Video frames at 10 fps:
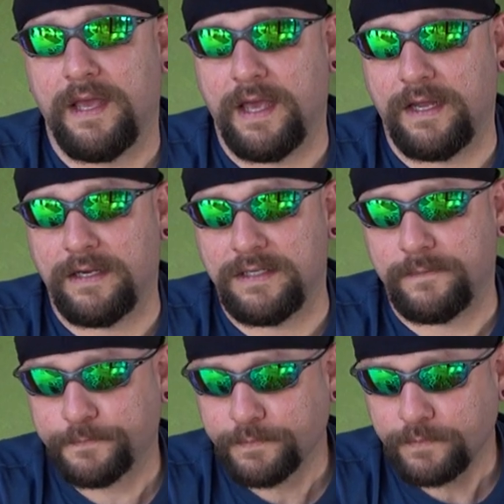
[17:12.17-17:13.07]
And
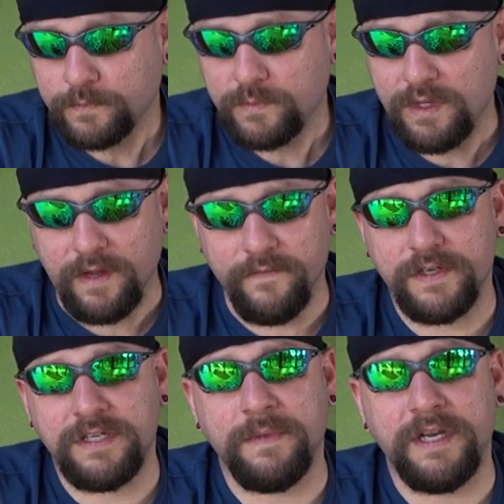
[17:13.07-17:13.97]
for
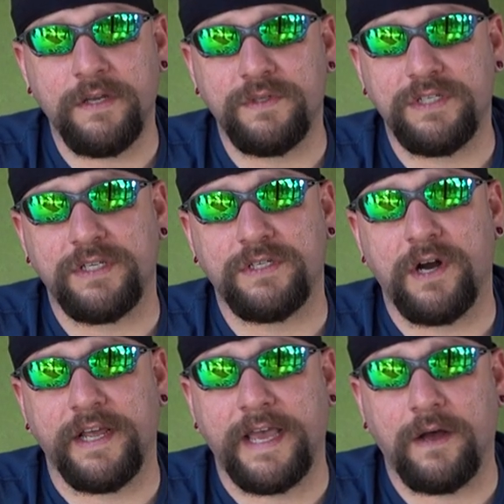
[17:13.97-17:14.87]
somebody who's just
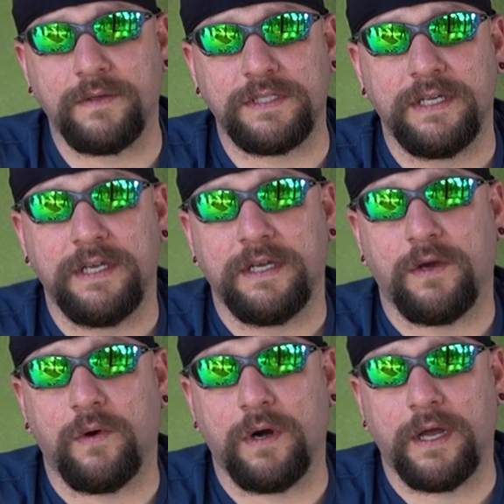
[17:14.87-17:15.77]
starting out,
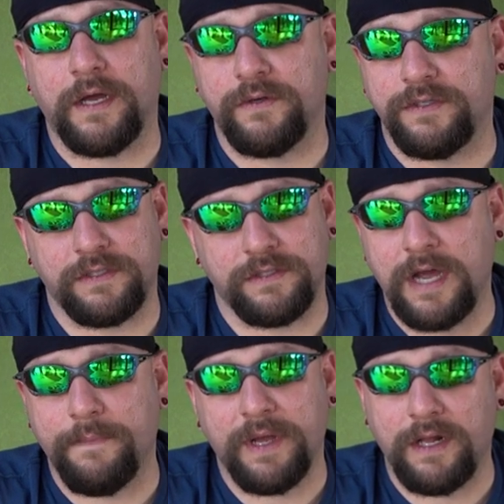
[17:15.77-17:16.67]
or who's
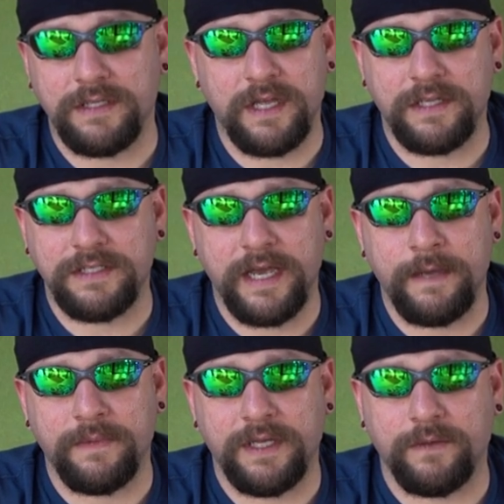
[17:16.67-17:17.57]
shot pellets all the
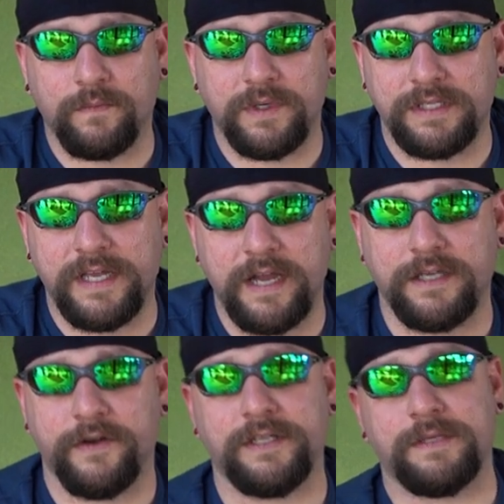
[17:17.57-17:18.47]
time and is kind
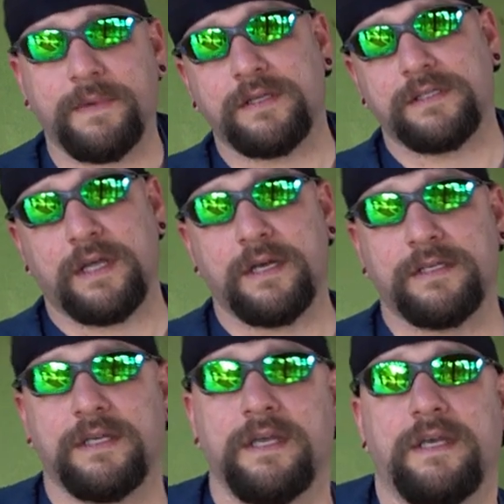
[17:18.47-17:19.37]
of curious about
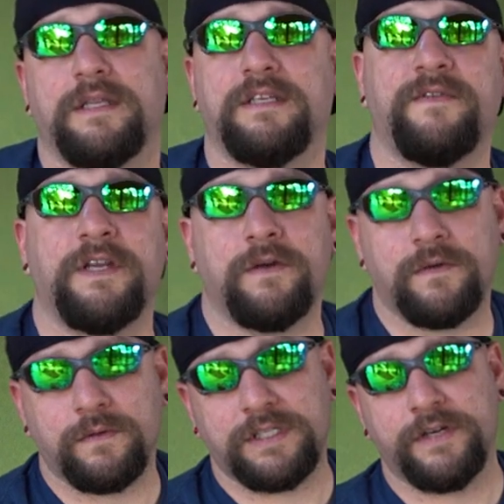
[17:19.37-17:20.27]
slugs, this
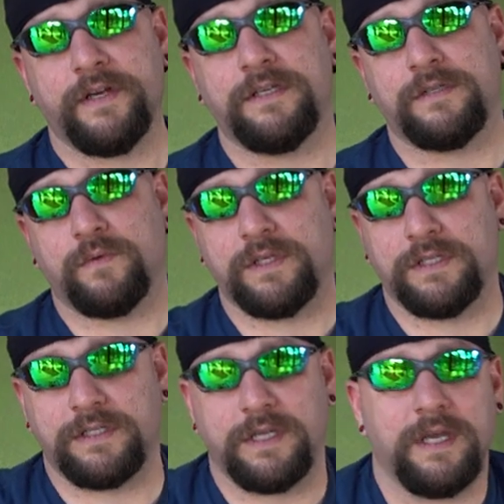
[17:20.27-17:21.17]
video series
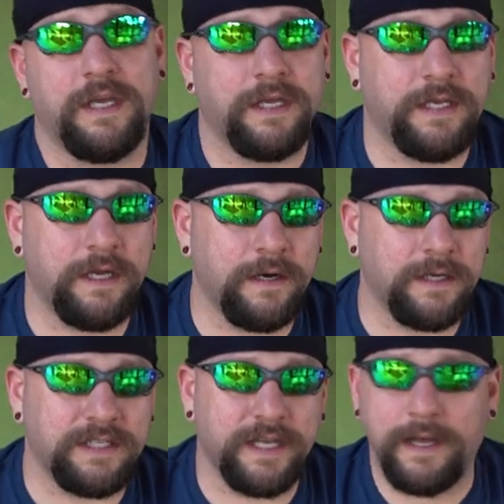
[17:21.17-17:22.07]
was
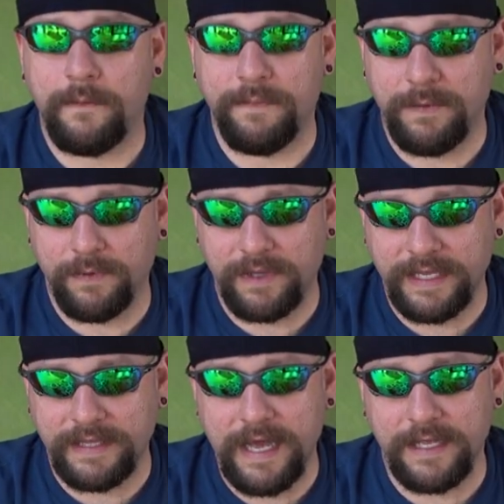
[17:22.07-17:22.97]
geared to help people
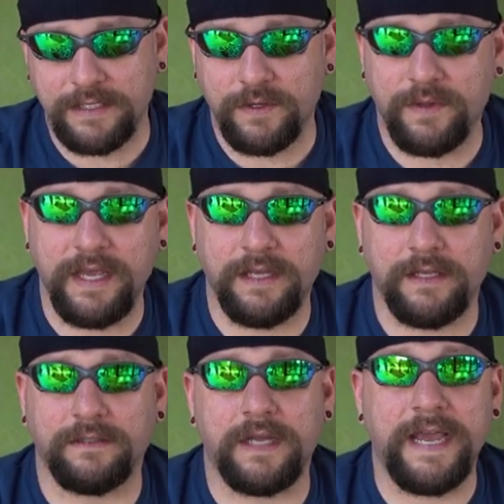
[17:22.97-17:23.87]
like that, so
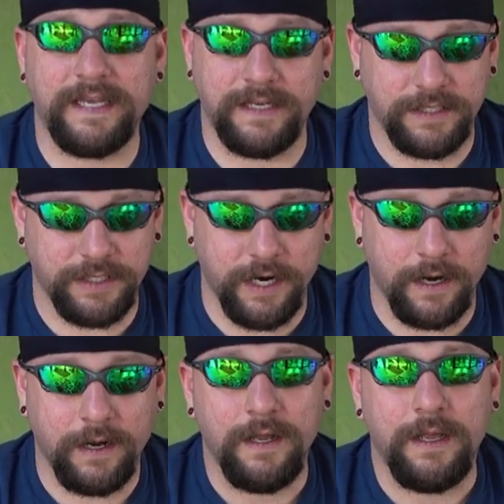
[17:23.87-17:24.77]
I can
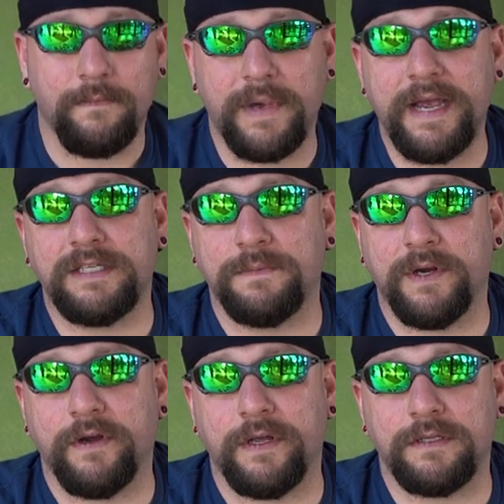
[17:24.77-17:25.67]
share my
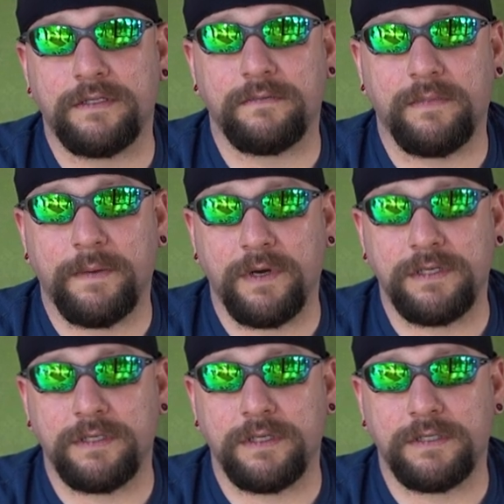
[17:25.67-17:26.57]
experience, my
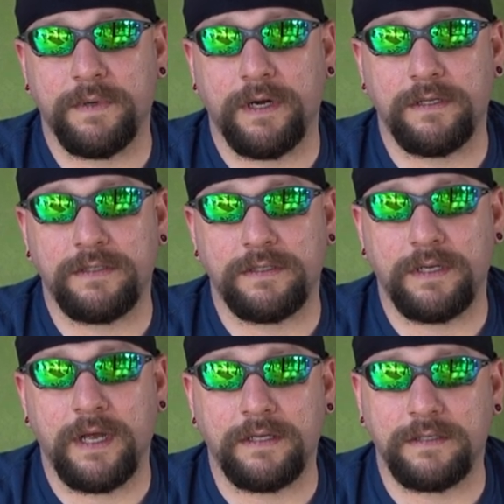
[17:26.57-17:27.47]
personal experience.
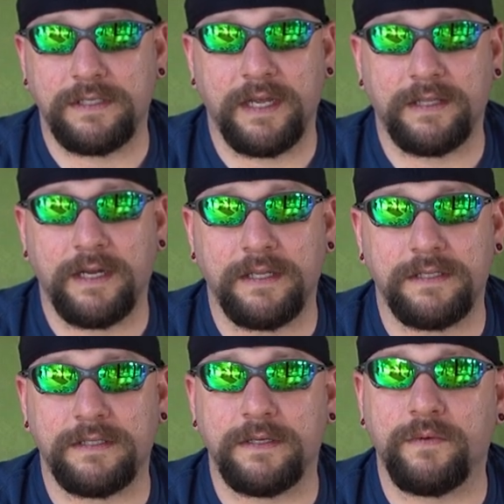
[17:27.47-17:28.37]
Not saying that
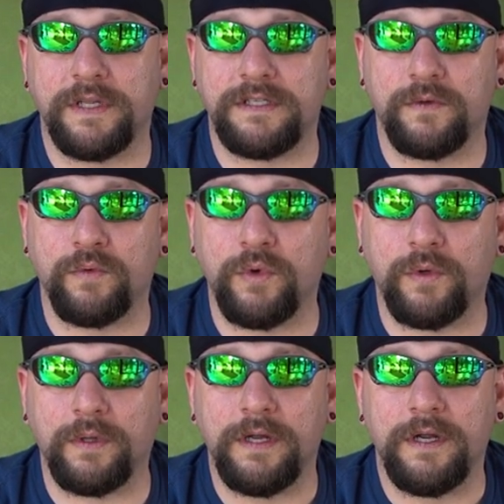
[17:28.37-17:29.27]
it's the
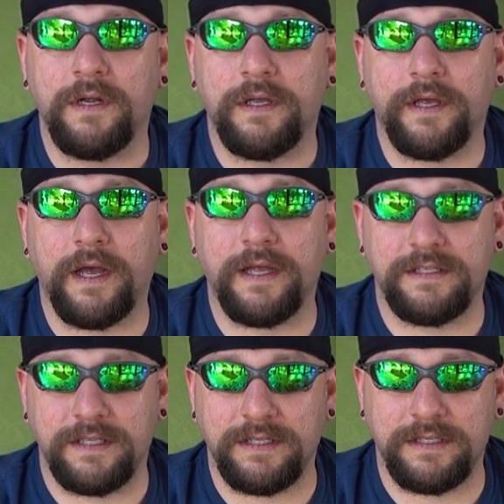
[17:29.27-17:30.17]
rule.
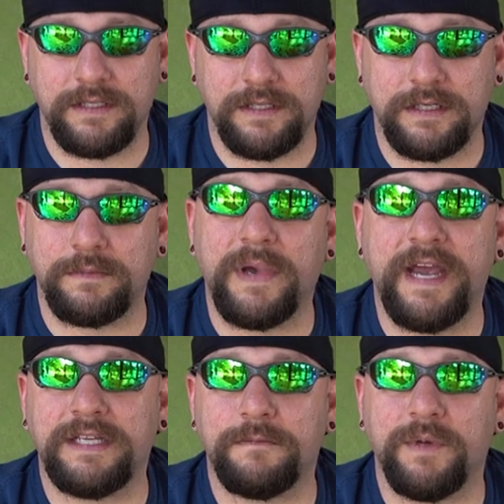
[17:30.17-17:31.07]
This is just
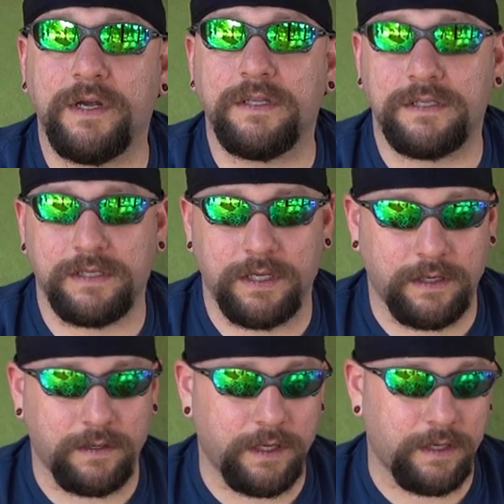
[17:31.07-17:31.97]
my experience
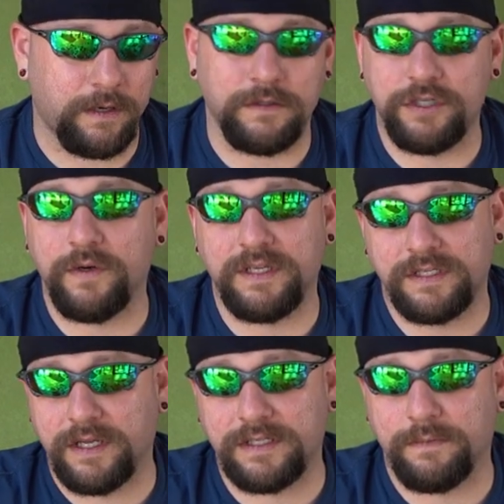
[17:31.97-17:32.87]
in shooting
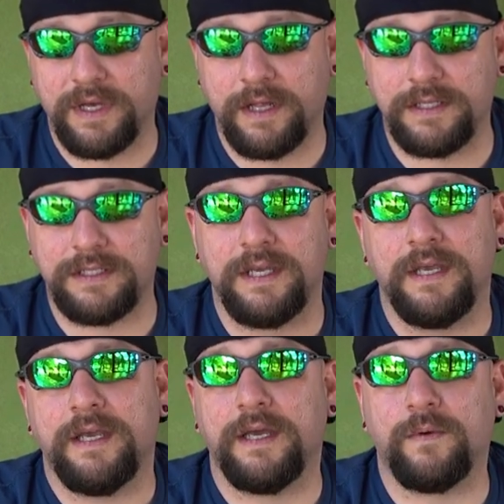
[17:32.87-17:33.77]
slugs and pellets,
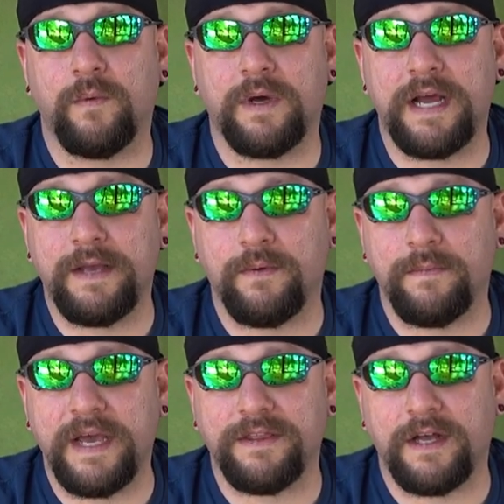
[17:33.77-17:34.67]
and what
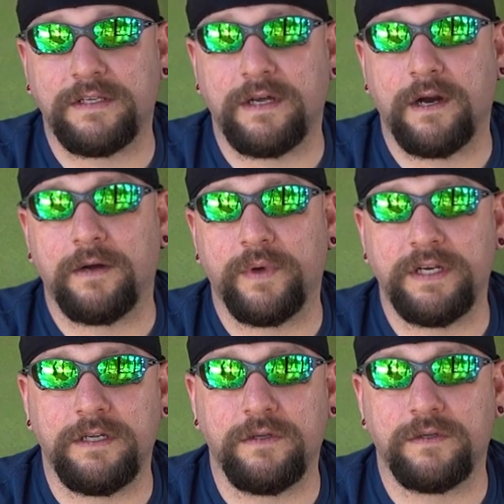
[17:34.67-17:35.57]
my thoughts are and when
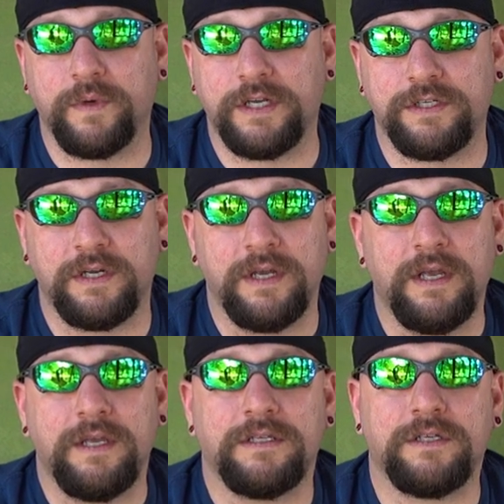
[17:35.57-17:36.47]
to use which.
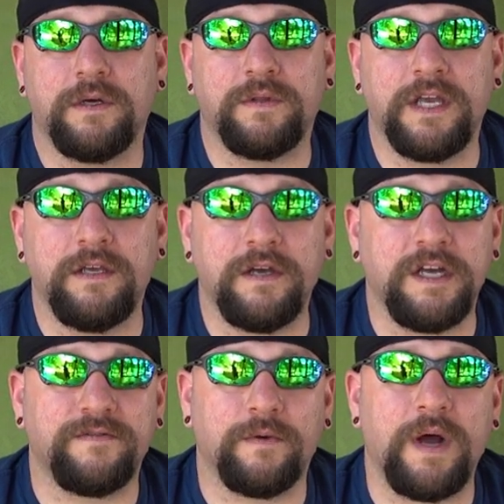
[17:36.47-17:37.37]
So thank you
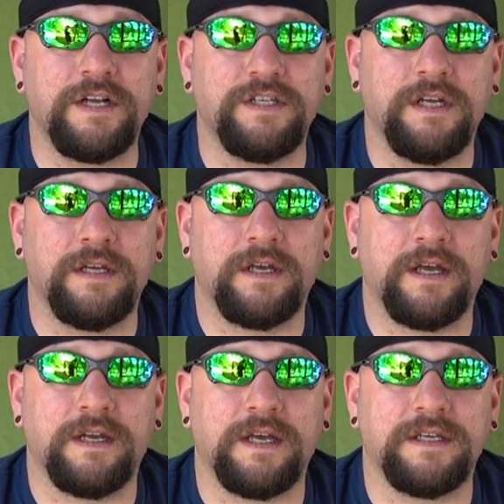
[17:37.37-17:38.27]
guys for watching,
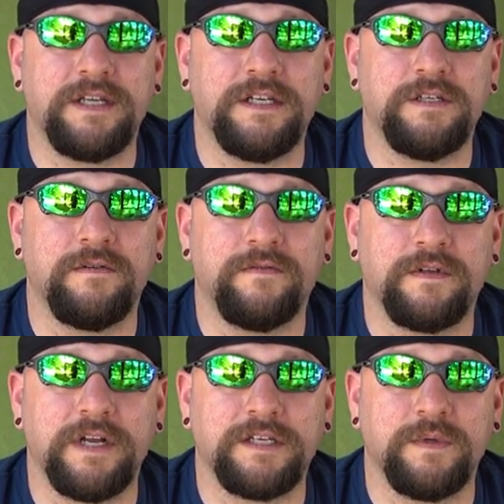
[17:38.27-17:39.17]
and stay tuned for
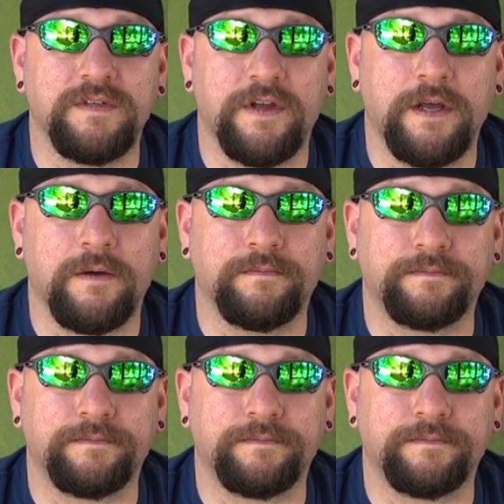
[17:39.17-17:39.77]
the next week's video.